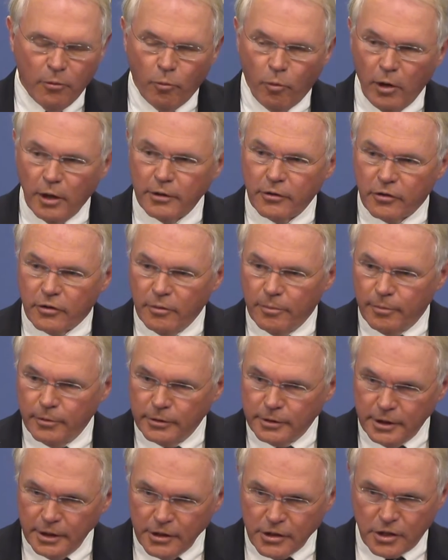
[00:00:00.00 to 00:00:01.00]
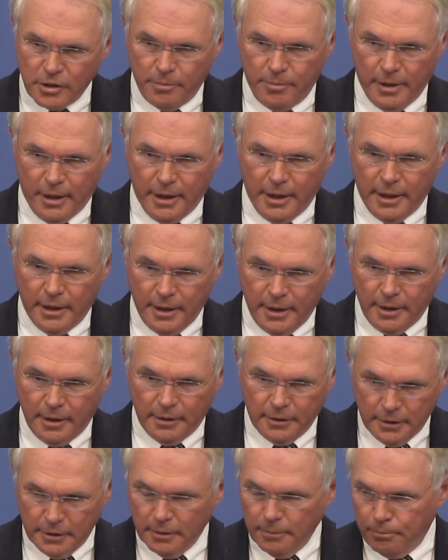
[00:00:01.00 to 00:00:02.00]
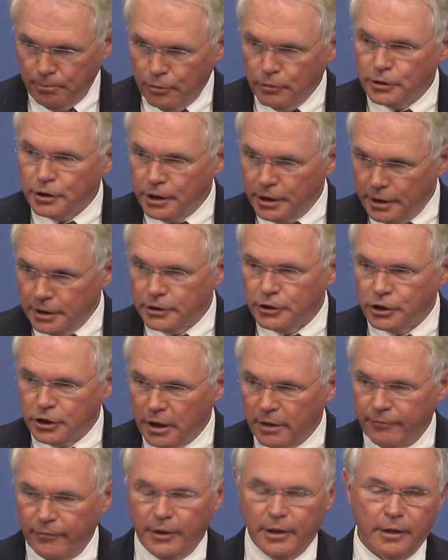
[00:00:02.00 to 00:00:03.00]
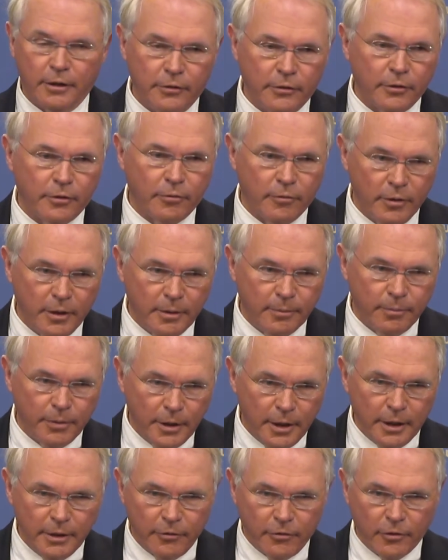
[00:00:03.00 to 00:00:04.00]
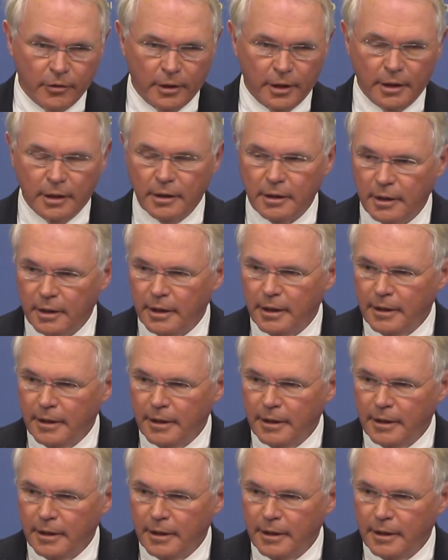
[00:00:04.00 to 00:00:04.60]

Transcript: wants to participate in a little pushing and shoving on the Korean Peninsula